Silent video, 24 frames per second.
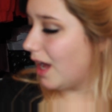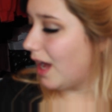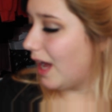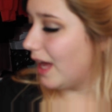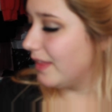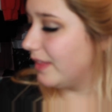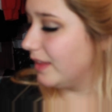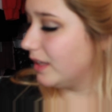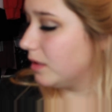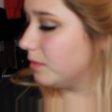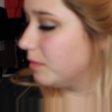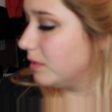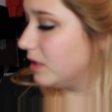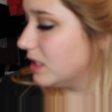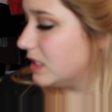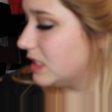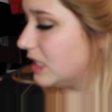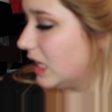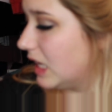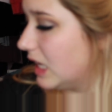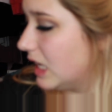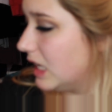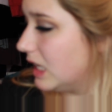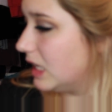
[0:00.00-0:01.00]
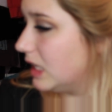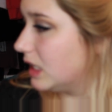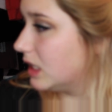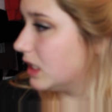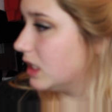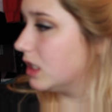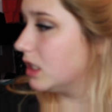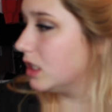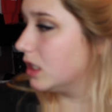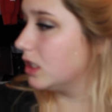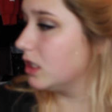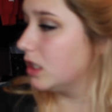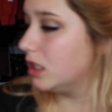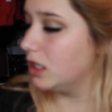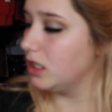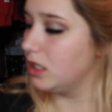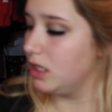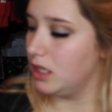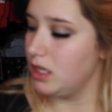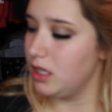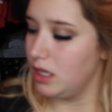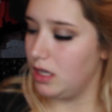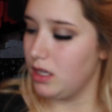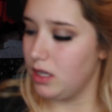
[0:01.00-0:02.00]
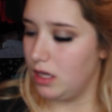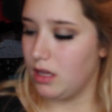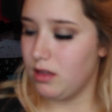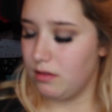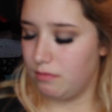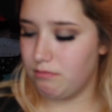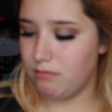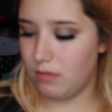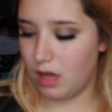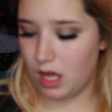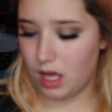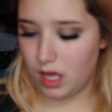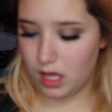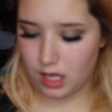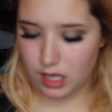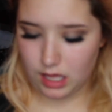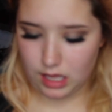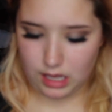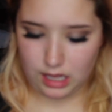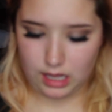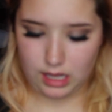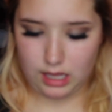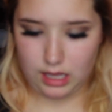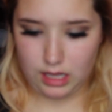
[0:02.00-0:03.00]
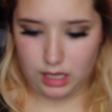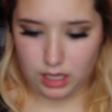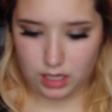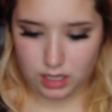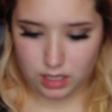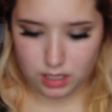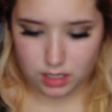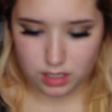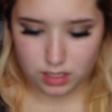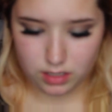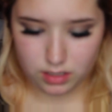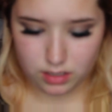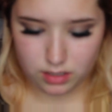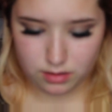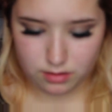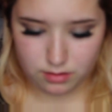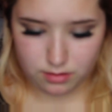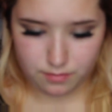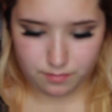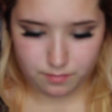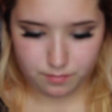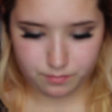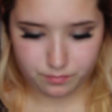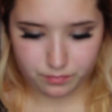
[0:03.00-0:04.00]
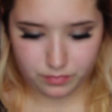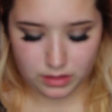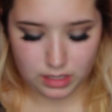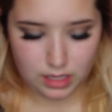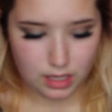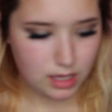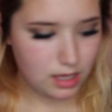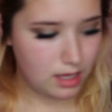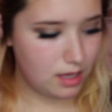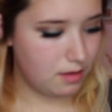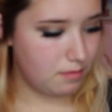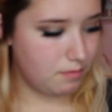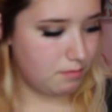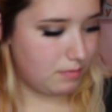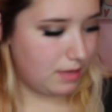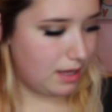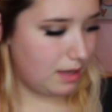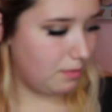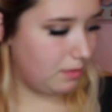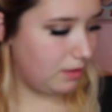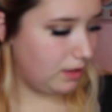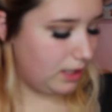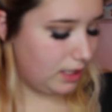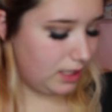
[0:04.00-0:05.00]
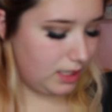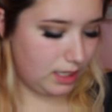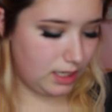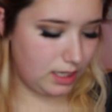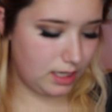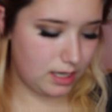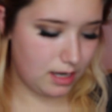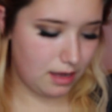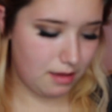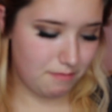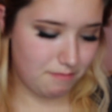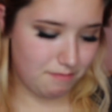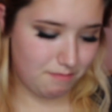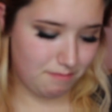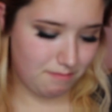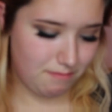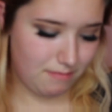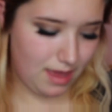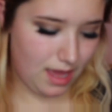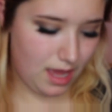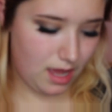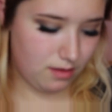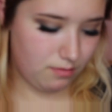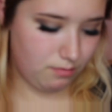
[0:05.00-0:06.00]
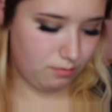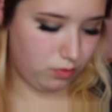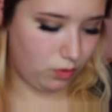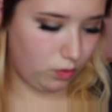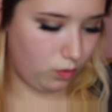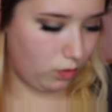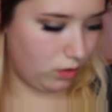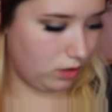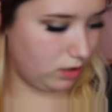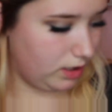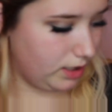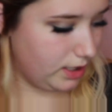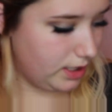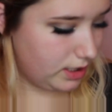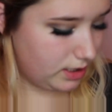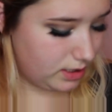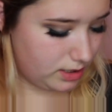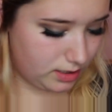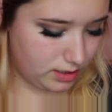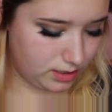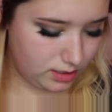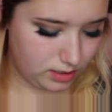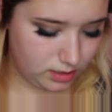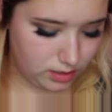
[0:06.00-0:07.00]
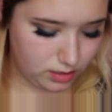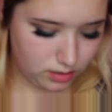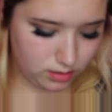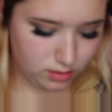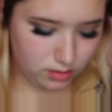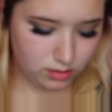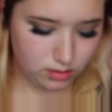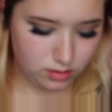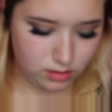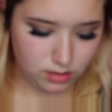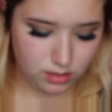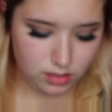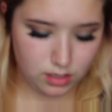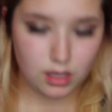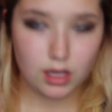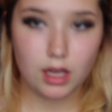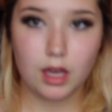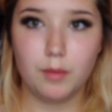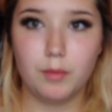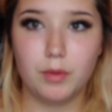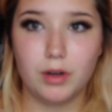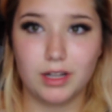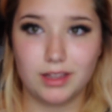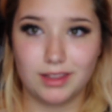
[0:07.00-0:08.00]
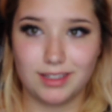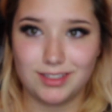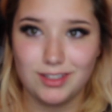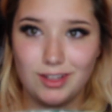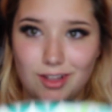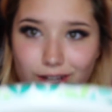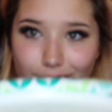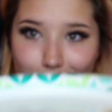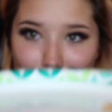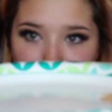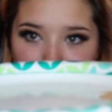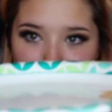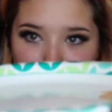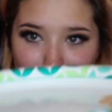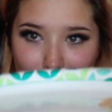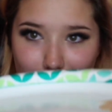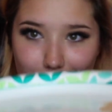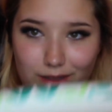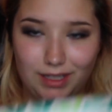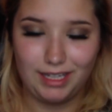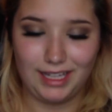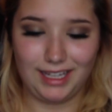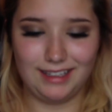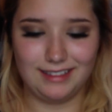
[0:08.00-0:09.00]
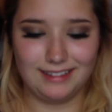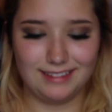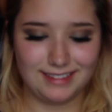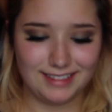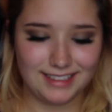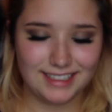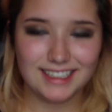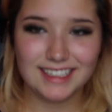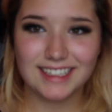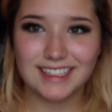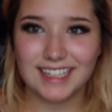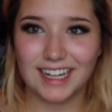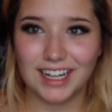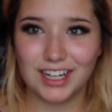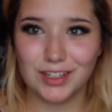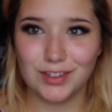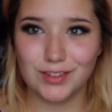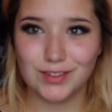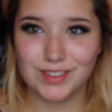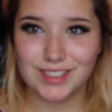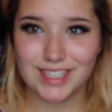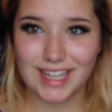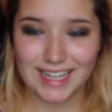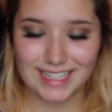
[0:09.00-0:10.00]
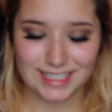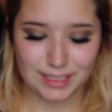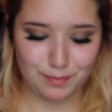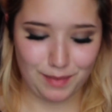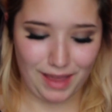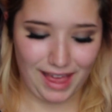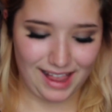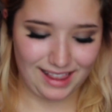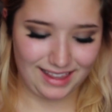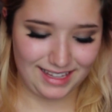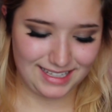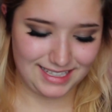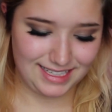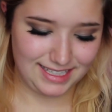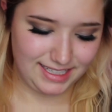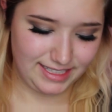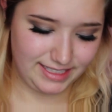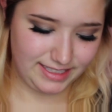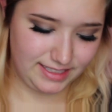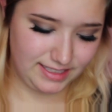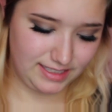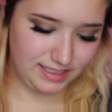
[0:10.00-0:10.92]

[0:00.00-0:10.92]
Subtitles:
I think I'm gonna take my Maybelline Matte and Poreless. I'm putting this all on a paper plate that I use as a palette.